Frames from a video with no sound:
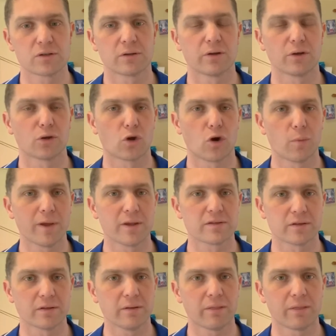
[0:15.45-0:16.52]
who
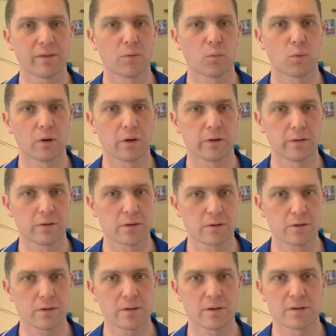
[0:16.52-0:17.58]
commented that what
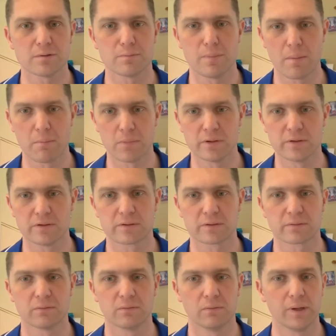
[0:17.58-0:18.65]
you, his members,
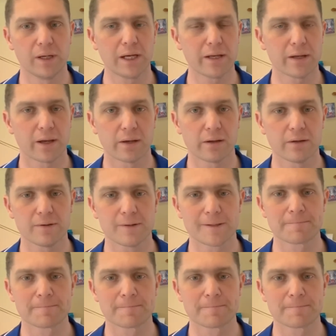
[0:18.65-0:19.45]
really needed